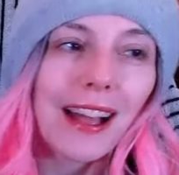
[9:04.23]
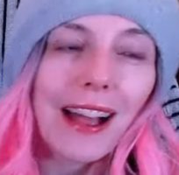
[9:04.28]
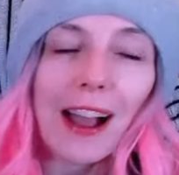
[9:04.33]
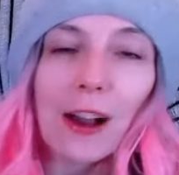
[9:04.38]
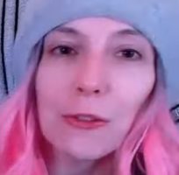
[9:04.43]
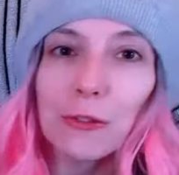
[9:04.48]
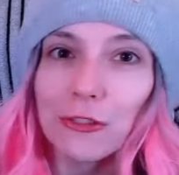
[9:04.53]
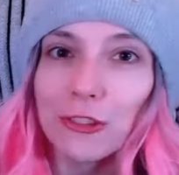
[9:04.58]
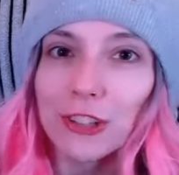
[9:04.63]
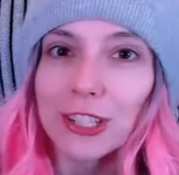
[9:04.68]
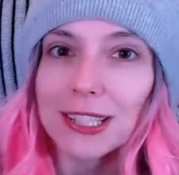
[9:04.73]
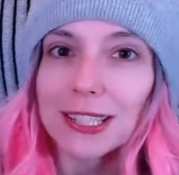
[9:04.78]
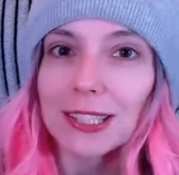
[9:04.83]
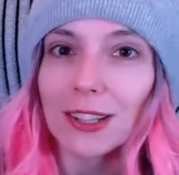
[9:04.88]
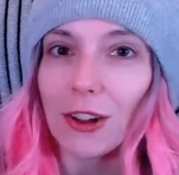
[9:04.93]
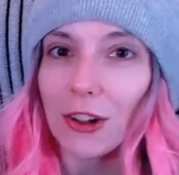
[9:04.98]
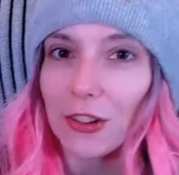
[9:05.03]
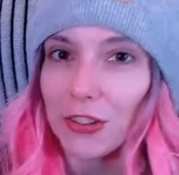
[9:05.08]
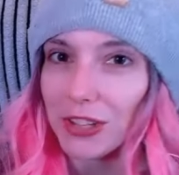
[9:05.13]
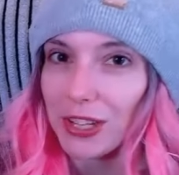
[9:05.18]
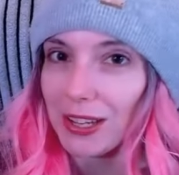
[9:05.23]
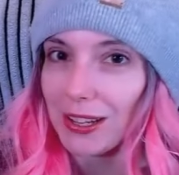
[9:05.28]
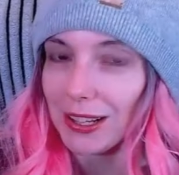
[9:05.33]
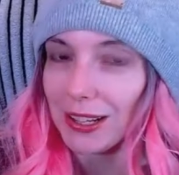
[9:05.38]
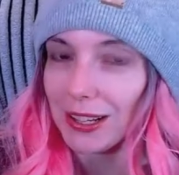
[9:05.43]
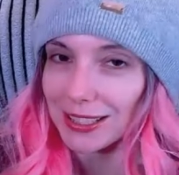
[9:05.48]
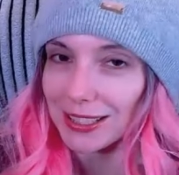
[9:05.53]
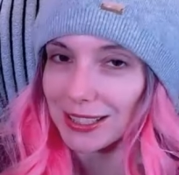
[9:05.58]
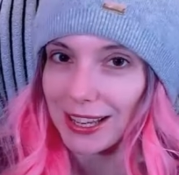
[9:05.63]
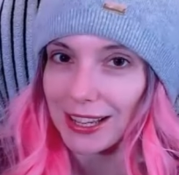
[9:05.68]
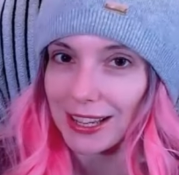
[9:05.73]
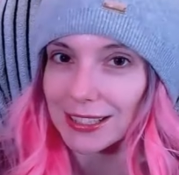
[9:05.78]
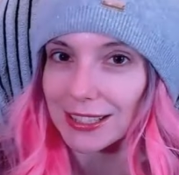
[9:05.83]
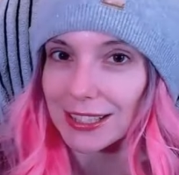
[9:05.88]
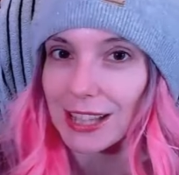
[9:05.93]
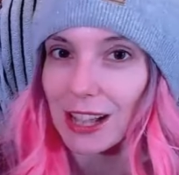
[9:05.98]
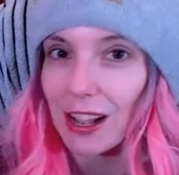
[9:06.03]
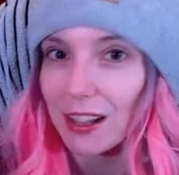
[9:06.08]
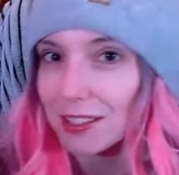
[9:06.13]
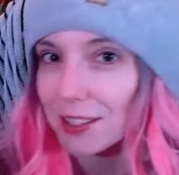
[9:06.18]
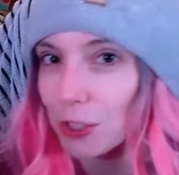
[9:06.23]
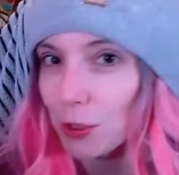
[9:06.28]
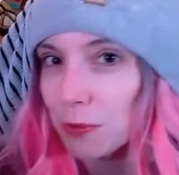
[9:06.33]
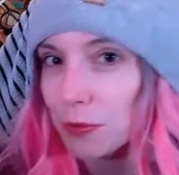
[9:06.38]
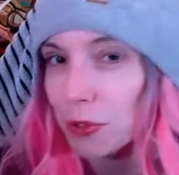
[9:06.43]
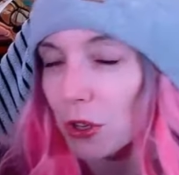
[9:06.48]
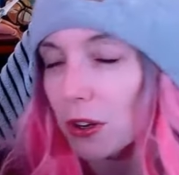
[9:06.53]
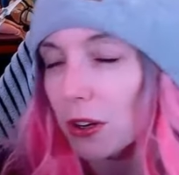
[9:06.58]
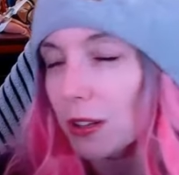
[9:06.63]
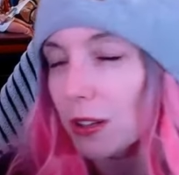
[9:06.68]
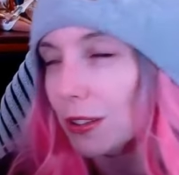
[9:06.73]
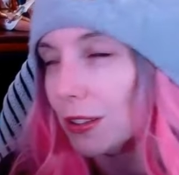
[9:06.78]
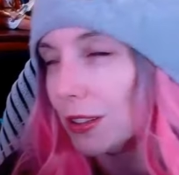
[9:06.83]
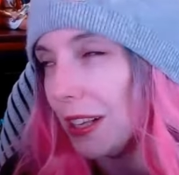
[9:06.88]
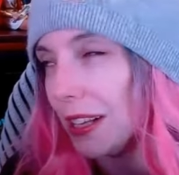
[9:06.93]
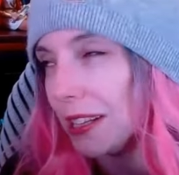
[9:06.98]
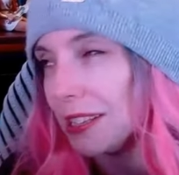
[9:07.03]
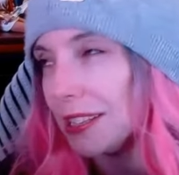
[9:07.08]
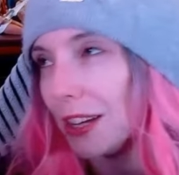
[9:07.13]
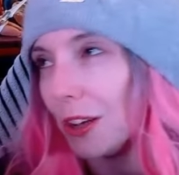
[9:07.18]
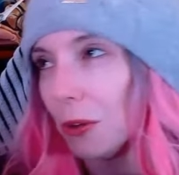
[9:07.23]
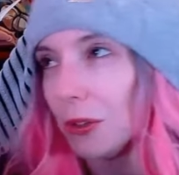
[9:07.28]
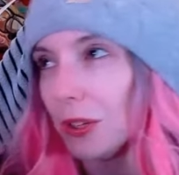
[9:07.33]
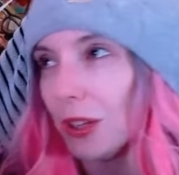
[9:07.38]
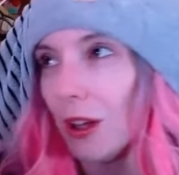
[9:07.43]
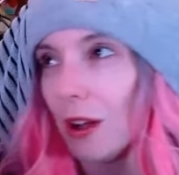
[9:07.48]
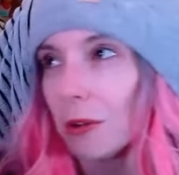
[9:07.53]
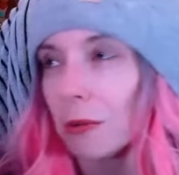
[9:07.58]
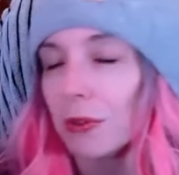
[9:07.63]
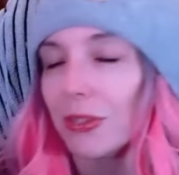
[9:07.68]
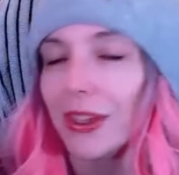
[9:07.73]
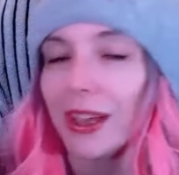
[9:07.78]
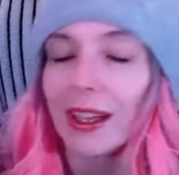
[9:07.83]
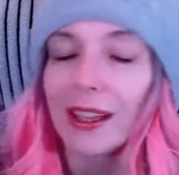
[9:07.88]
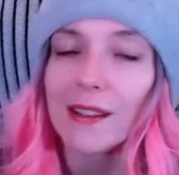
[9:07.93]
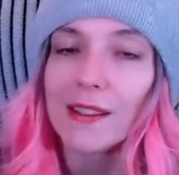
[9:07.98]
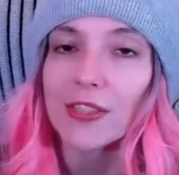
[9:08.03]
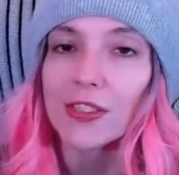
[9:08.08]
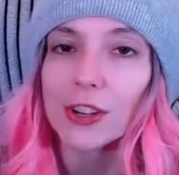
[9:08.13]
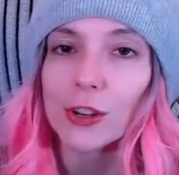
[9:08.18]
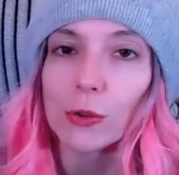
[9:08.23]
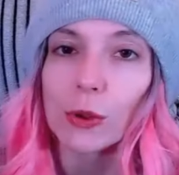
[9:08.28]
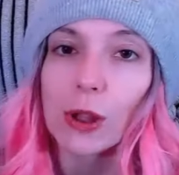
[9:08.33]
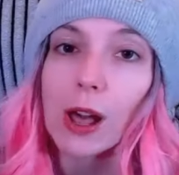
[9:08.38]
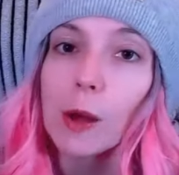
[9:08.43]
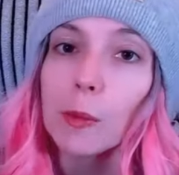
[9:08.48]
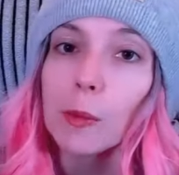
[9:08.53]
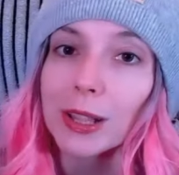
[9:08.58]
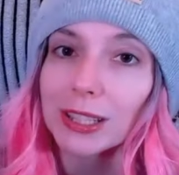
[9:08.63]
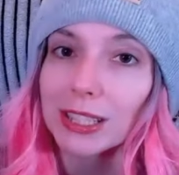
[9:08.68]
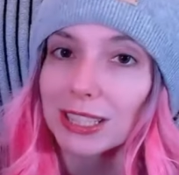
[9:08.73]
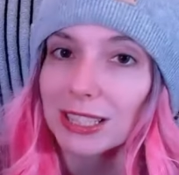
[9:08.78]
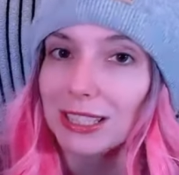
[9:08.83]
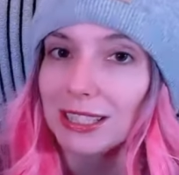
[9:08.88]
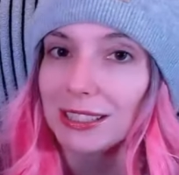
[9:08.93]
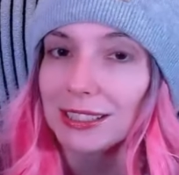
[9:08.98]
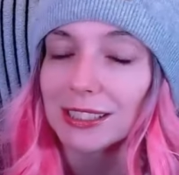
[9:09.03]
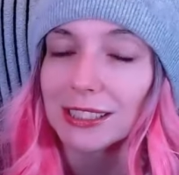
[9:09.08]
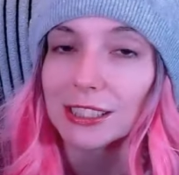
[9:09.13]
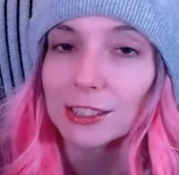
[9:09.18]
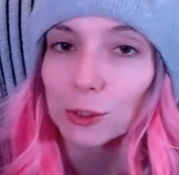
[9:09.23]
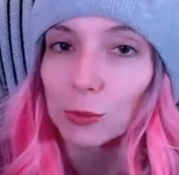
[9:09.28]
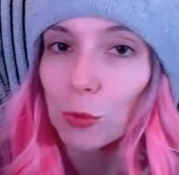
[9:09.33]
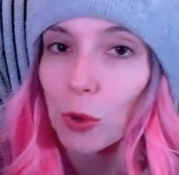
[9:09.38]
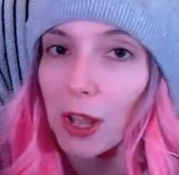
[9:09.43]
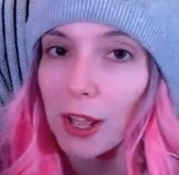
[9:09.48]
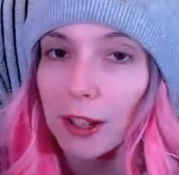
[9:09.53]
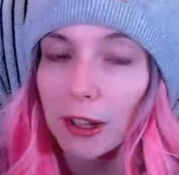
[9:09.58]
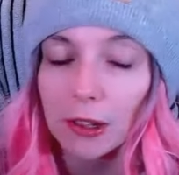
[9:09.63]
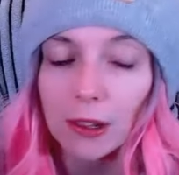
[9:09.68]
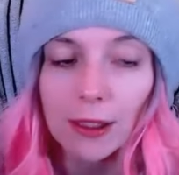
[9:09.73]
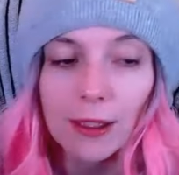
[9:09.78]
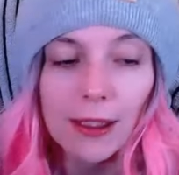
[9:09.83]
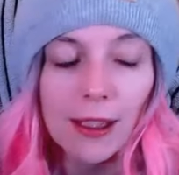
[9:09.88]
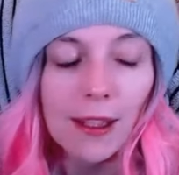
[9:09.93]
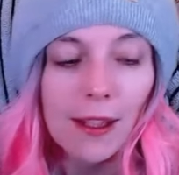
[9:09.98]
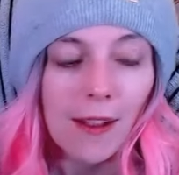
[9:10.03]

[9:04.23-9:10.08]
outfits, all the skins, costumes are going to look like to go along with that, and the new Combat League season as well.